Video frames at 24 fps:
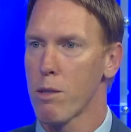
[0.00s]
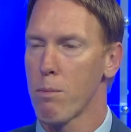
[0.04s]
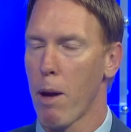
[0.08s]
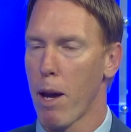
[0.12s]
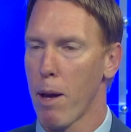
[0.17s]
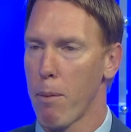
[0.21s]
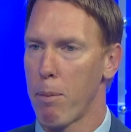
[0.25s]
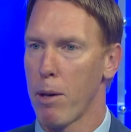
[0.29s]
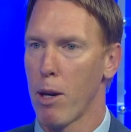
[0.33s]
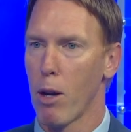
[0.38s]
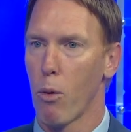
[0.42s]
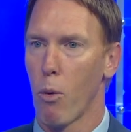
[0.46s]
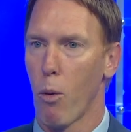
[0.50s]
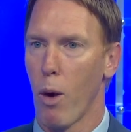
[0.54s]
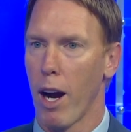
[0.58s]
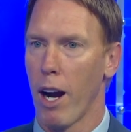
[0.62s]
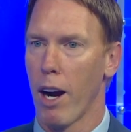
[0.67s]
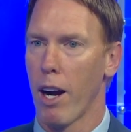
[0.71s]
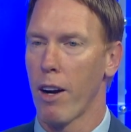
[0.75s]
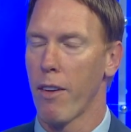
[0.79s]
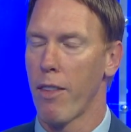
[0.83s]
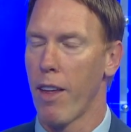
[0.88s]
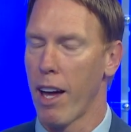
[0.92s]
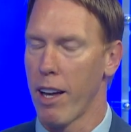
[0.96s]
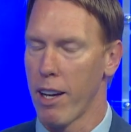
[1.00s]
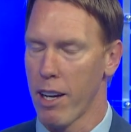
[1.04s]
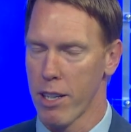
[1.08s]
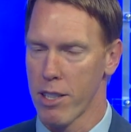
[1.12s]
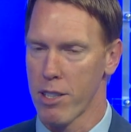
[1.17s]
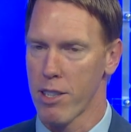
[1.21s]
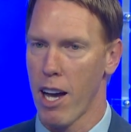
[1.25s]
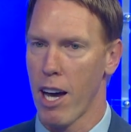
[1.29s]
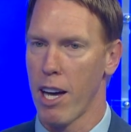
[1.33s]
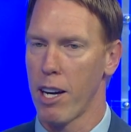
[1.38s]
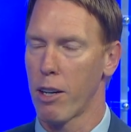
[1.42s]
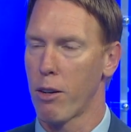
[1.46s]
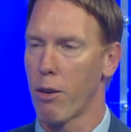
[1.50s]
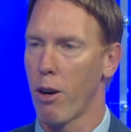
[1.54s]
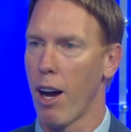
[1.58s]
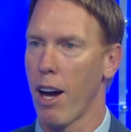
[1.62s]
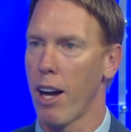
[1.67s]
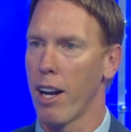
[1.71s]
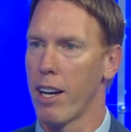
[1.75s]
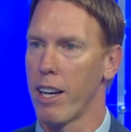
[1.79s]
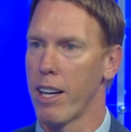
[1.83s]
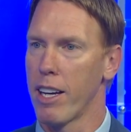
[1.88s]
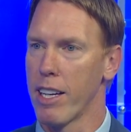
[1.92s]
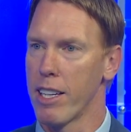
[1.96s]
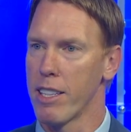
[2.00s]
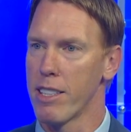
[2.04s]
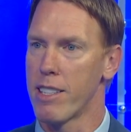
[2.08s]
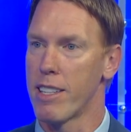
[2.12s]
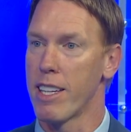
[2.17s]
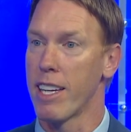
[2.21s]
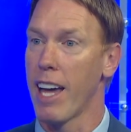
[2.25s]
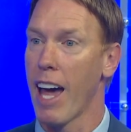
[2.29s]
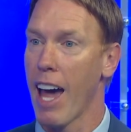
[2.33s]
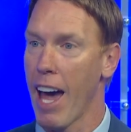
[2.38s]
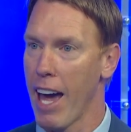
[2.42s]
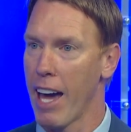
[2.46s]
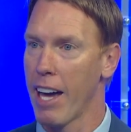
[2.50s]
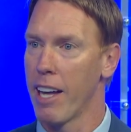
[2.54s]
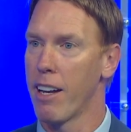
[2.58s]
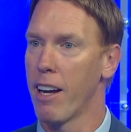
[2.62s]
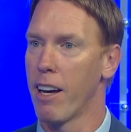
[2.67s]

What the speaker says: might be aware that Hassan Akrada is the head